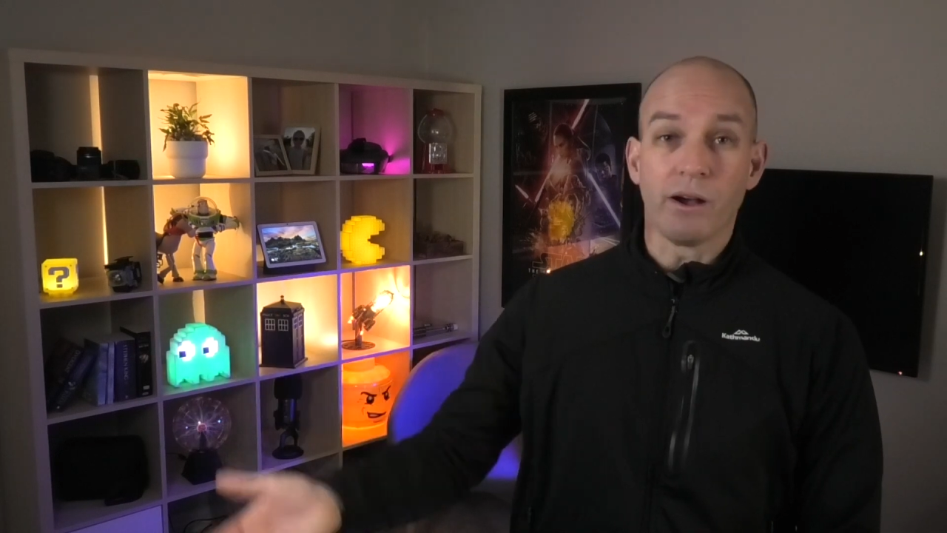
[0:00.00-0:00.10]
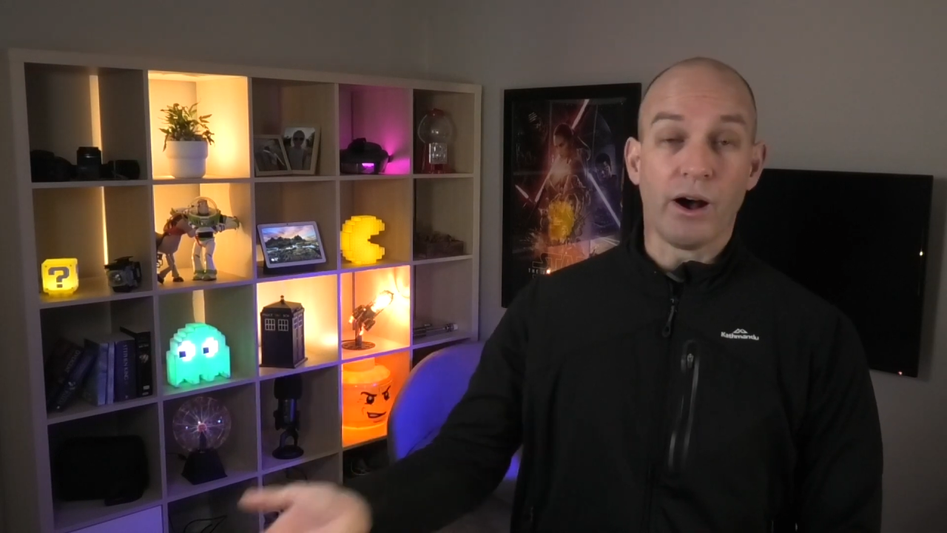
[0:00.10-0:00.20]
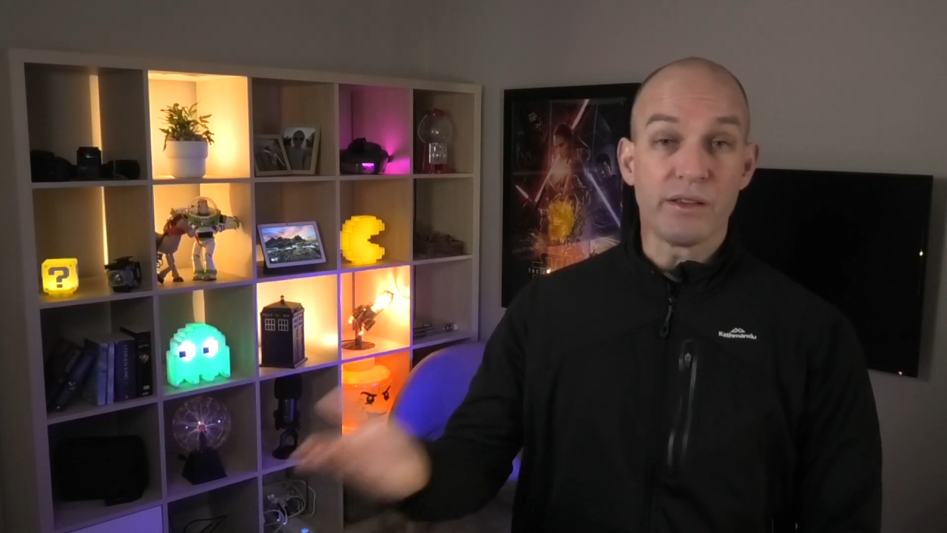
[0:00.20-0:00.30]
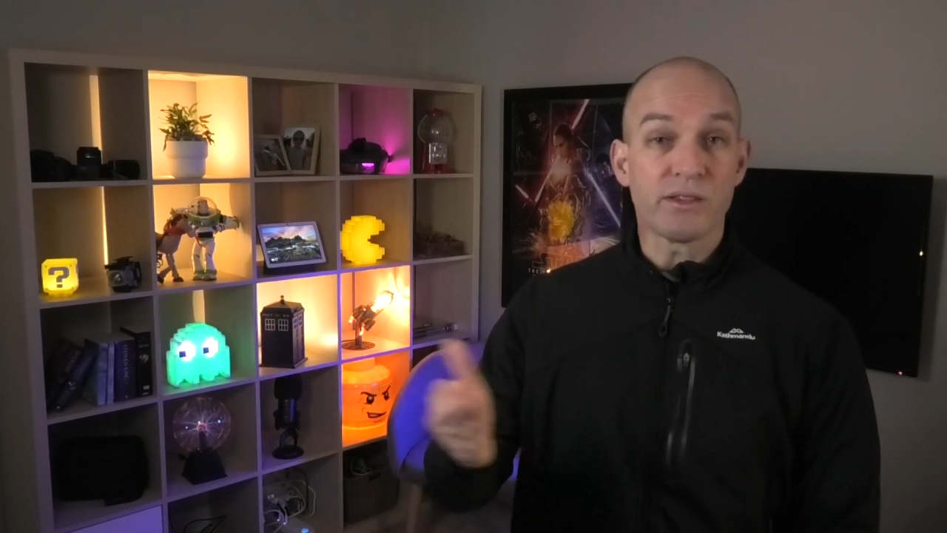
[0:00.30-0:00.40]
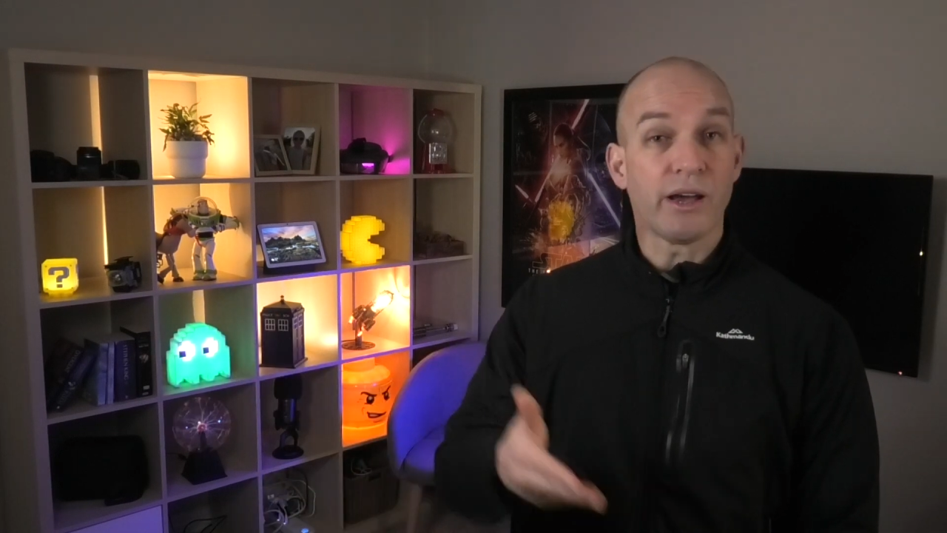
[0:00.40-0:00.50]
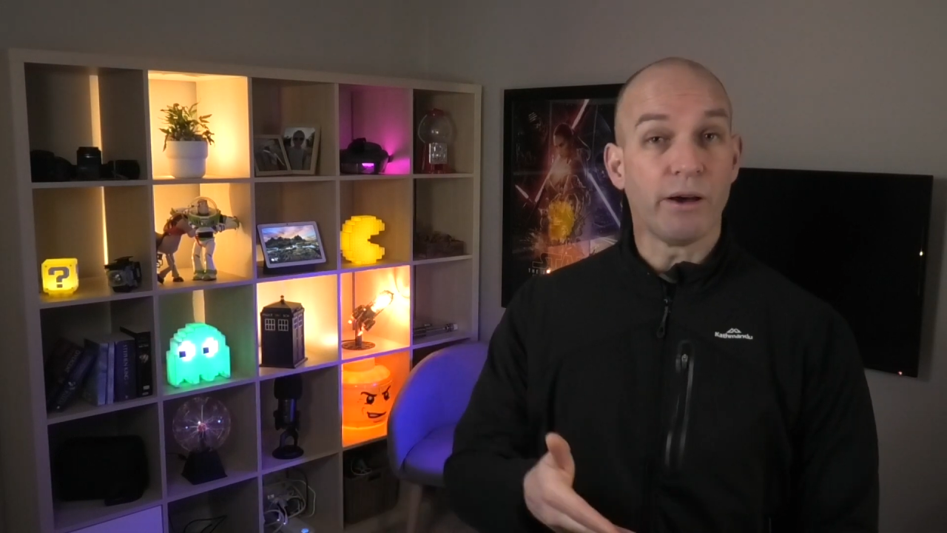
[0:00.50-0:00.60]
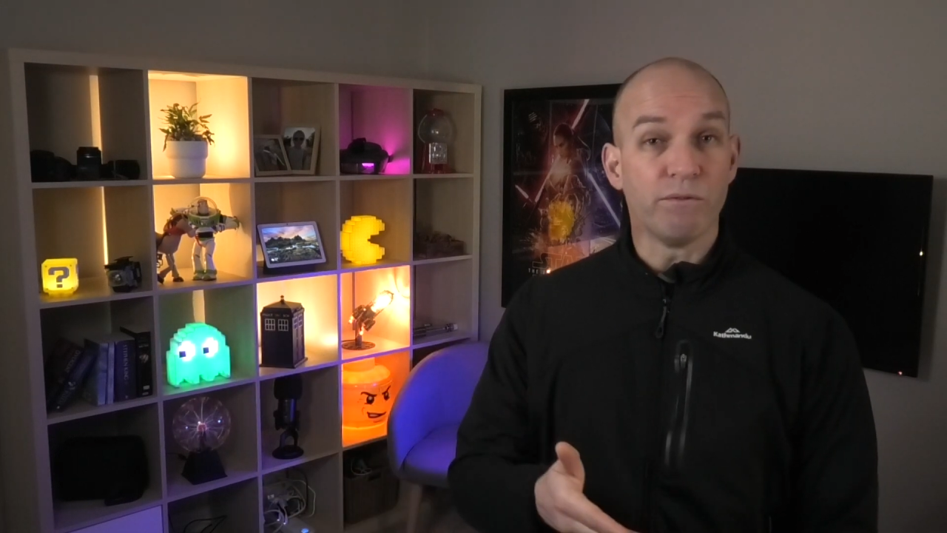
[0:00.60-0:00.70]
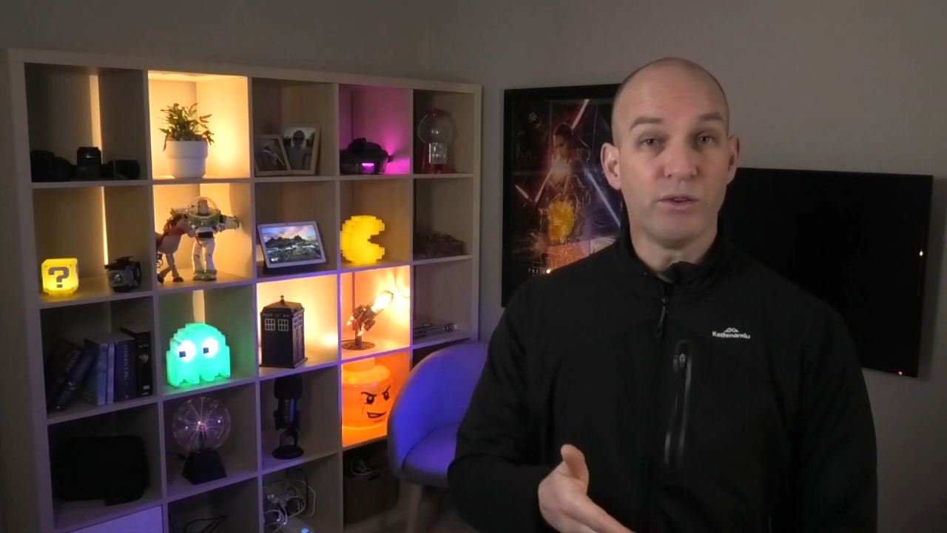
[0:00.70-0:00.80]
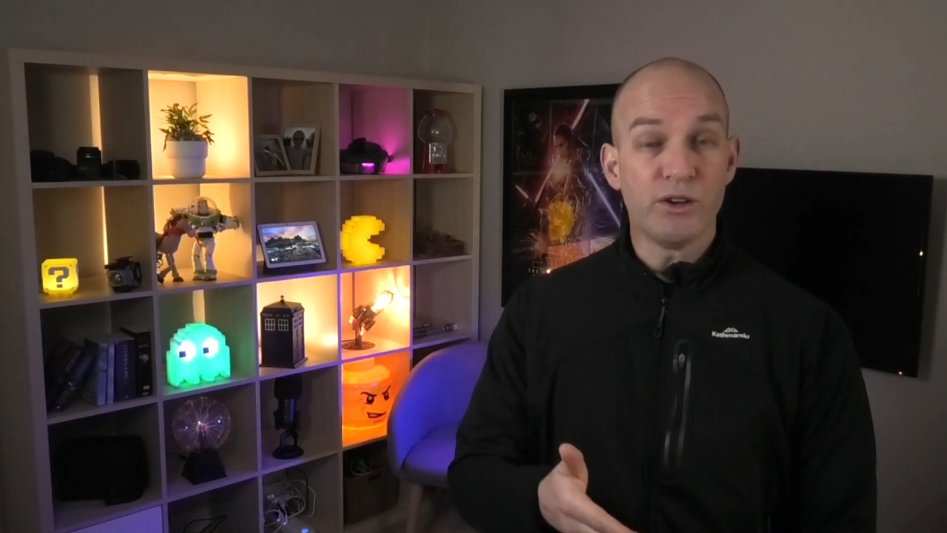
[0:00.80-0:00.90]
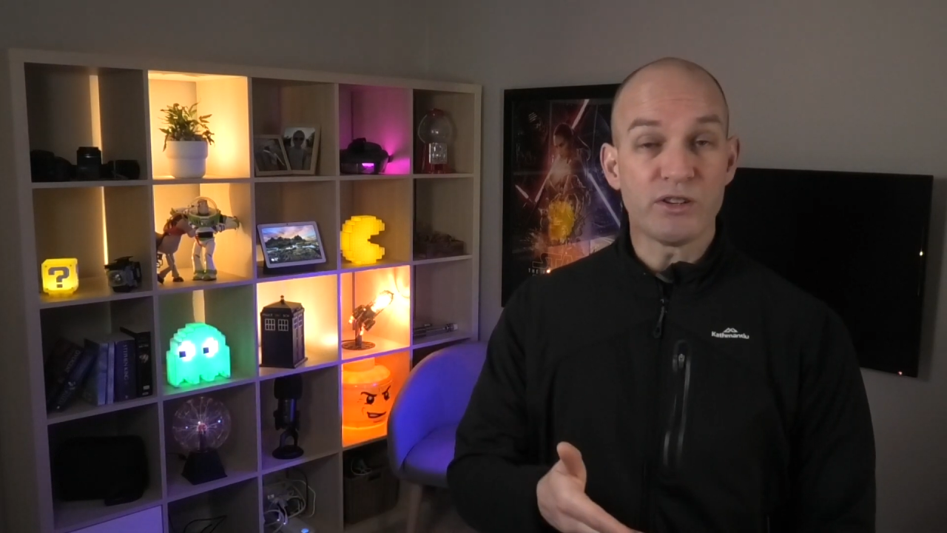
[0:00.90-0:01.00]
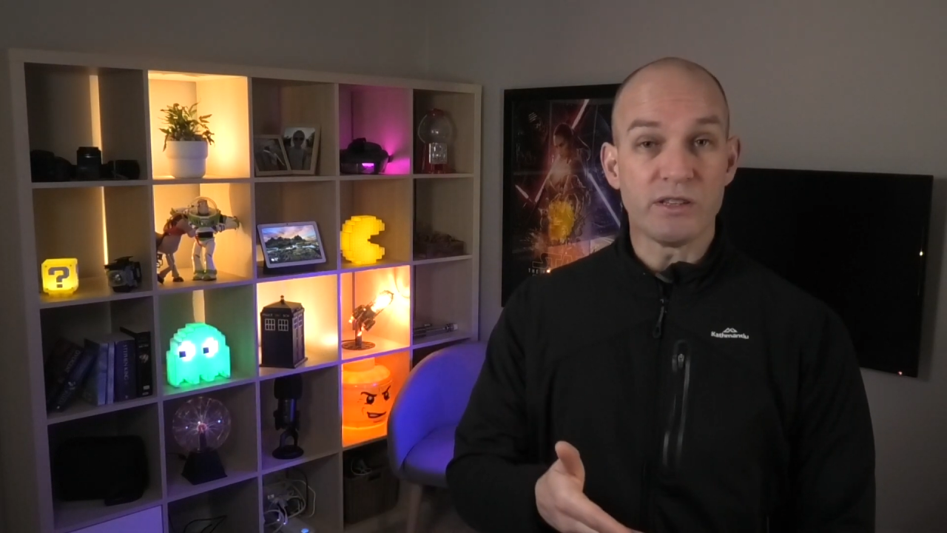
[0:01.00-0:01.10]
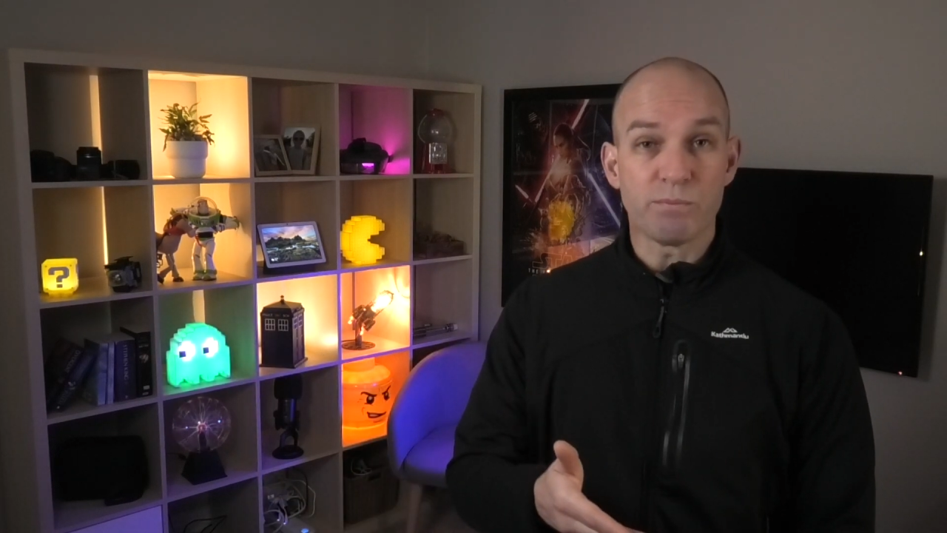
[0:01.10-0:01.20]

ICE car versions